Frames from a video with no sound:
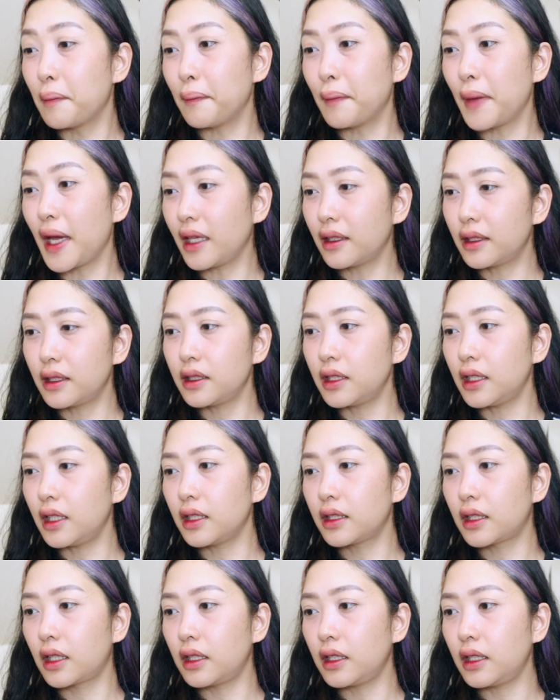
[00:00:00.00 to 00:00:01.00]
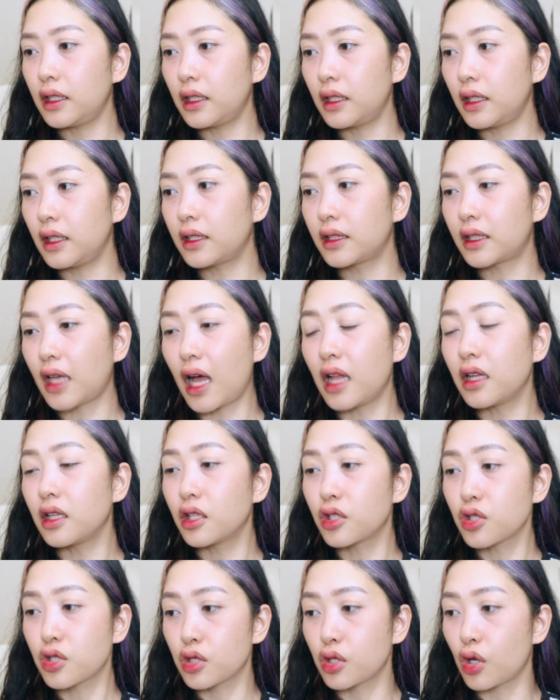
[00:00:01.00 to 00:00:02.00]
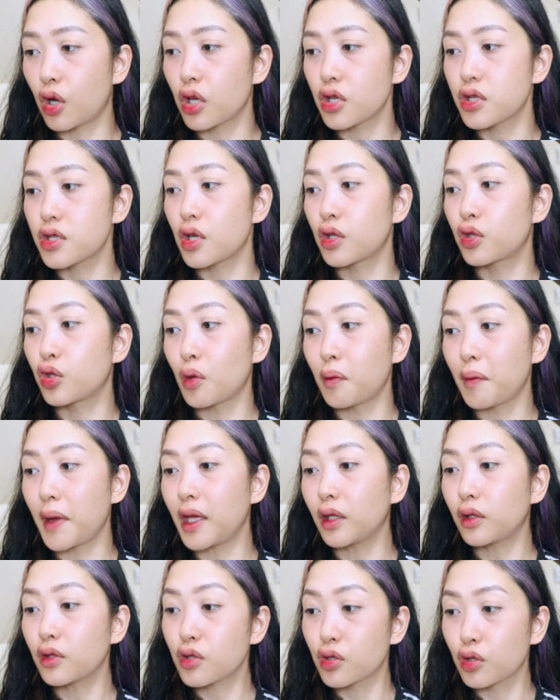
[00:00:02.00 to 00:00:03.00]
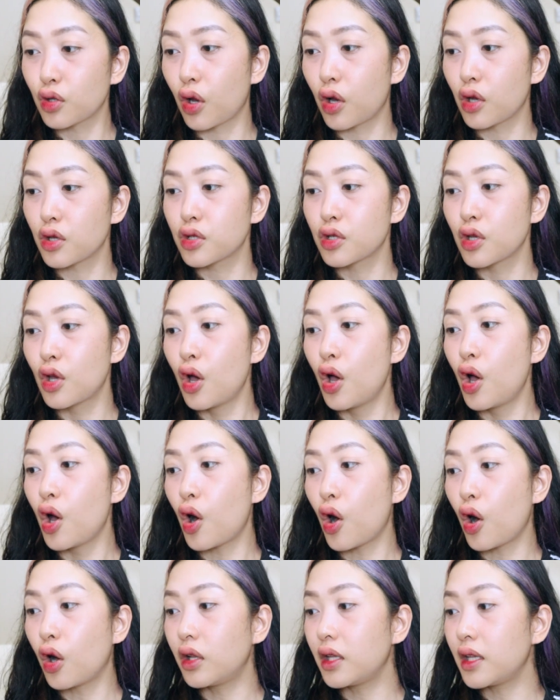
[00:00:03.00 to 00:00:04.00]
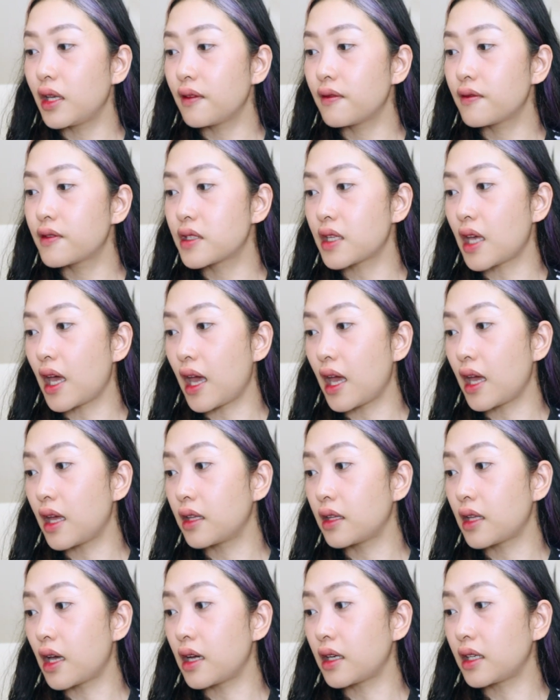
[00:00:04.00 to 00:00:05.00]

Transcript: Made in Italy, Italian sauce, tomato sauce, olives, and